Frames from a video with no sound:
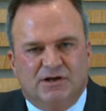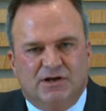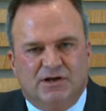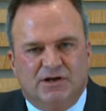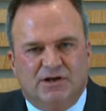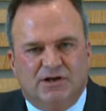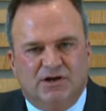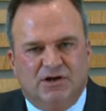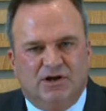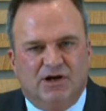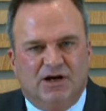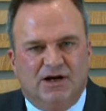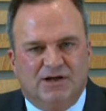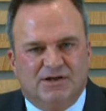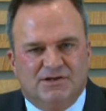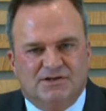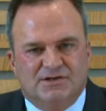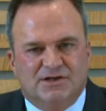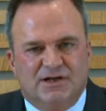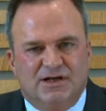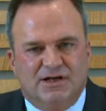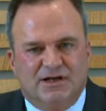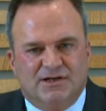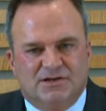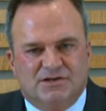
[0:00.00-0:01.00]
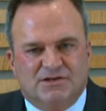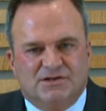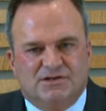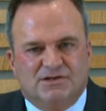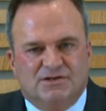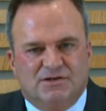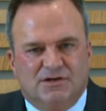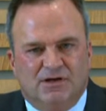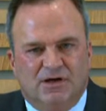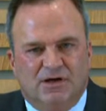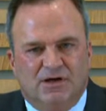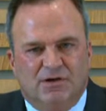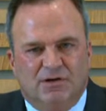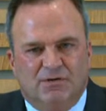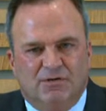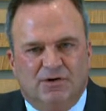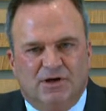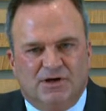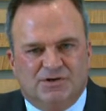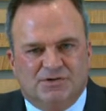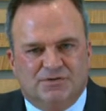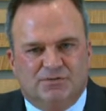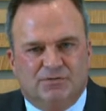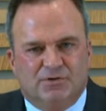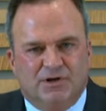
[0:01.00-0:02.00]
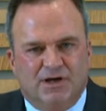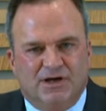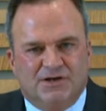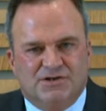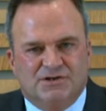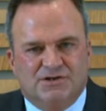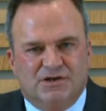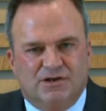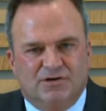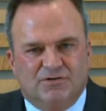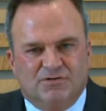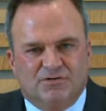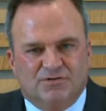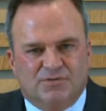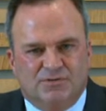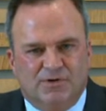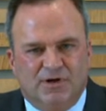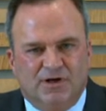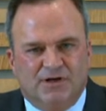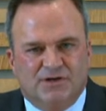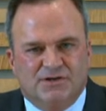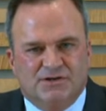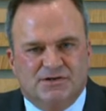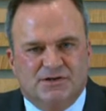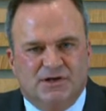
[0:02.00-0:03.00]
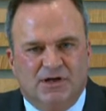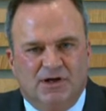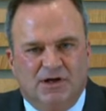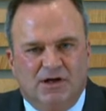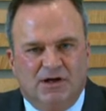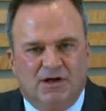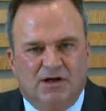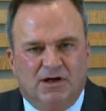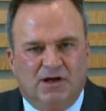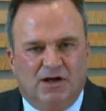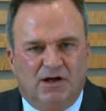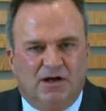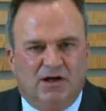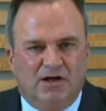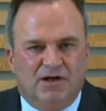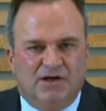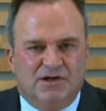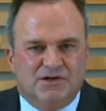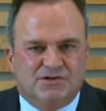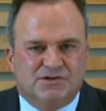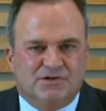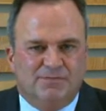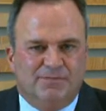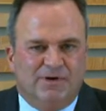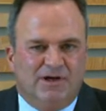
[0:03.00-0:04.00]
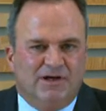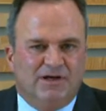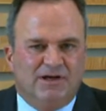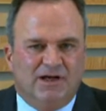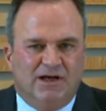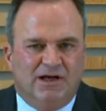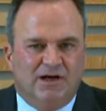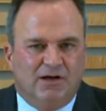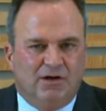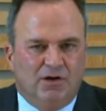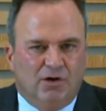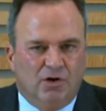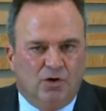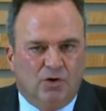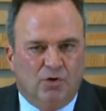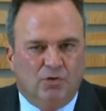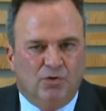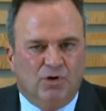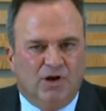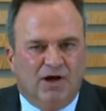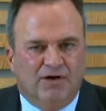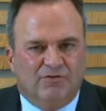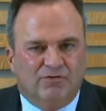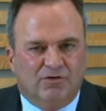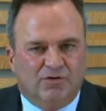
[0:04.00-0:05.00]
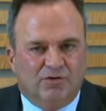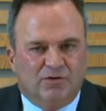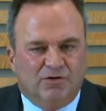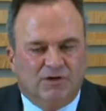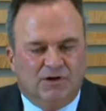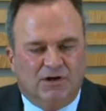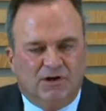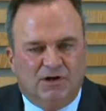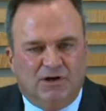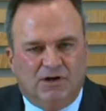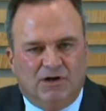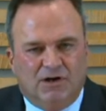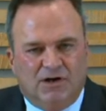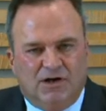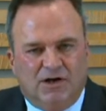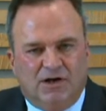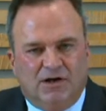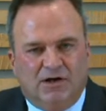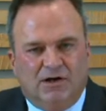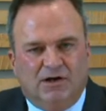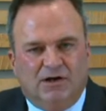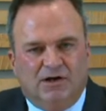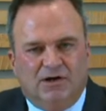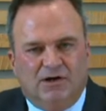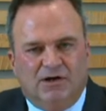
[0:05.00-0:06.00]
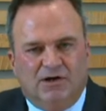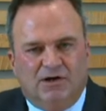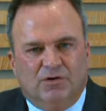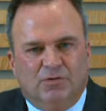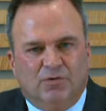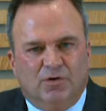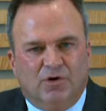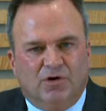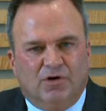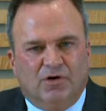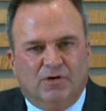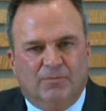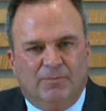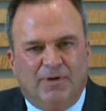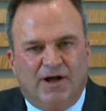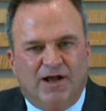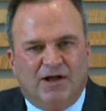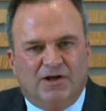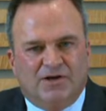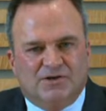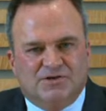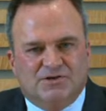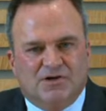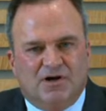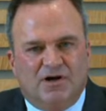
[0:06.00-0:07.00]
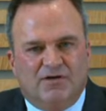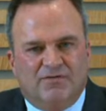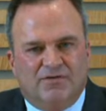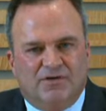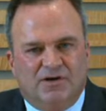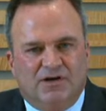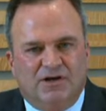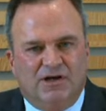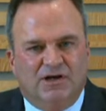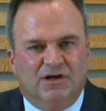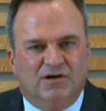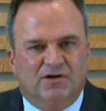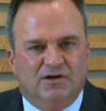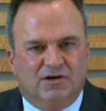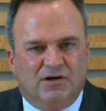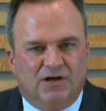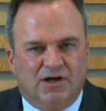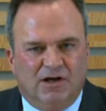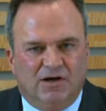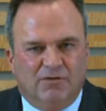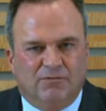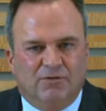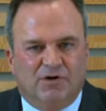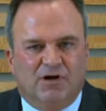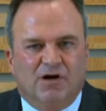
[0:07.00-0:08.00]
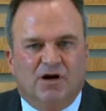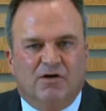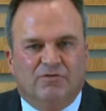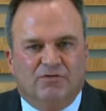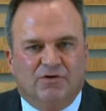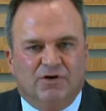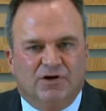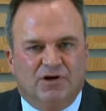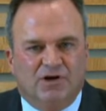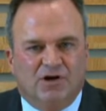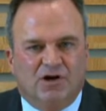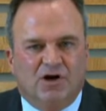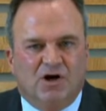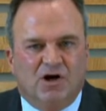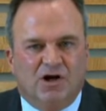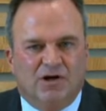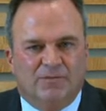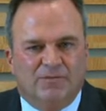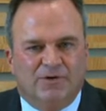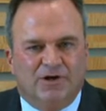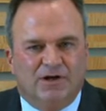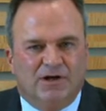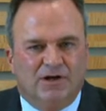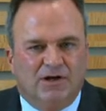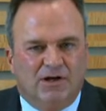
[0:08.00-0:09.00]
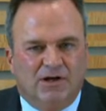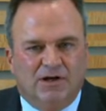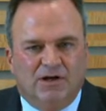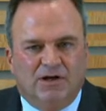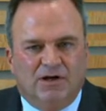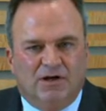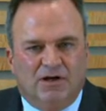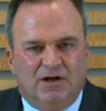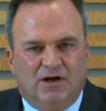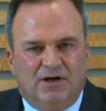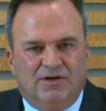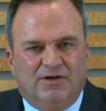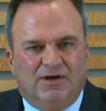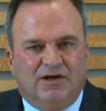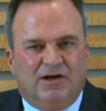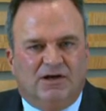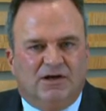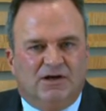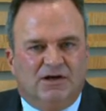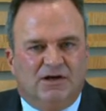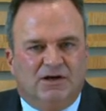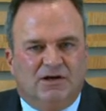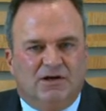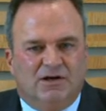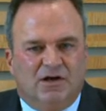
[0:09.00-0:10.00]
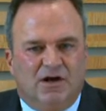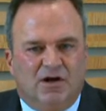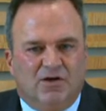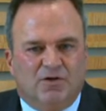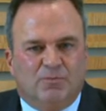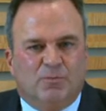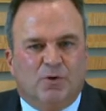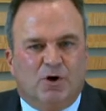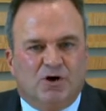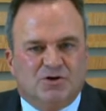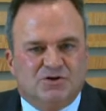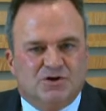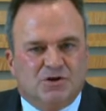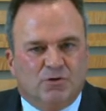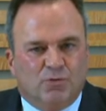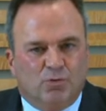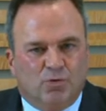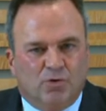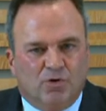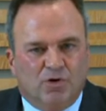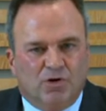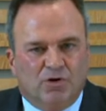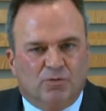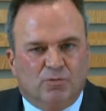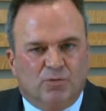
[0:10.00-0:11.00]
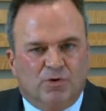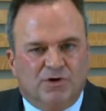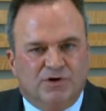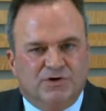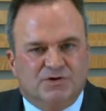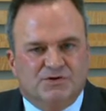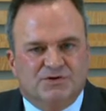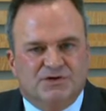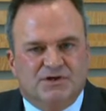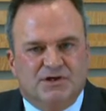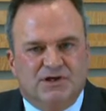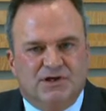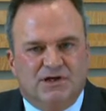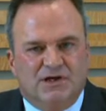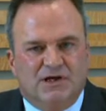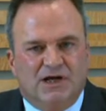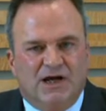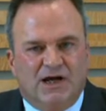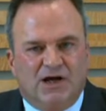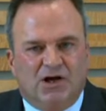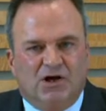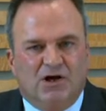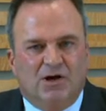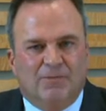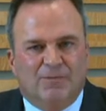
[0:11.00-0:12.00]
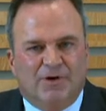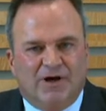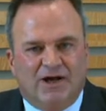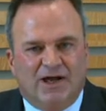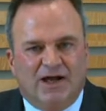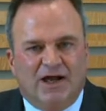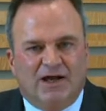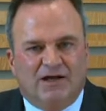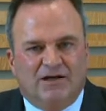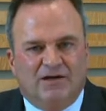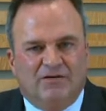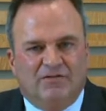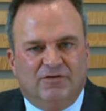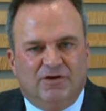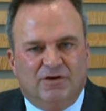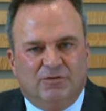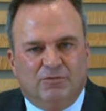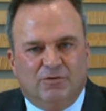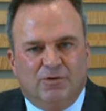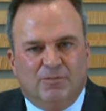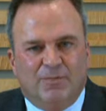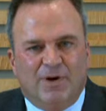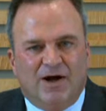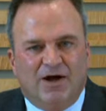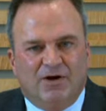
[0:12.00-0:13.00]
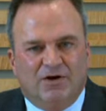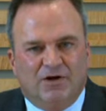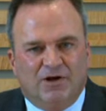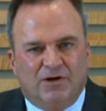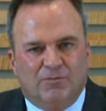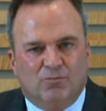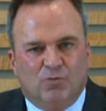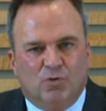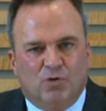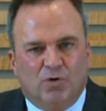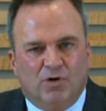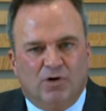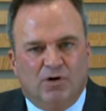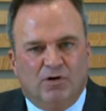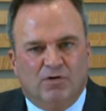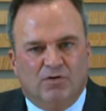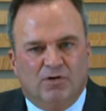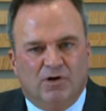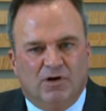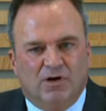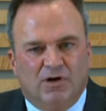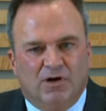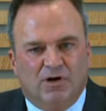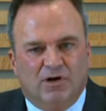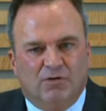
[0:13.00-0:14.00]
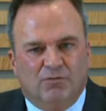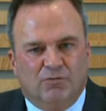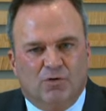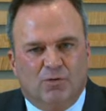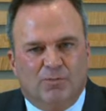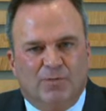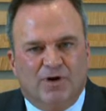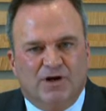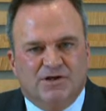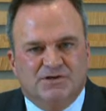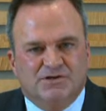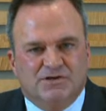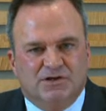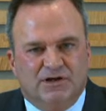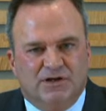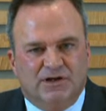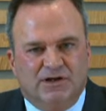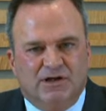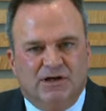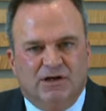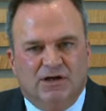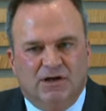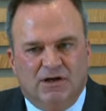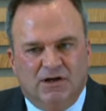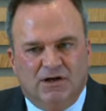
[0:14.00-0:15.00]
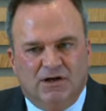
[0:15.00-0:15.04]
in the United States, as it relates to interest rates, is to maintain a low level in order to balance off the need to kind of recover the economy. I think in other parts of the world where you see economic activity rebounding more robustly,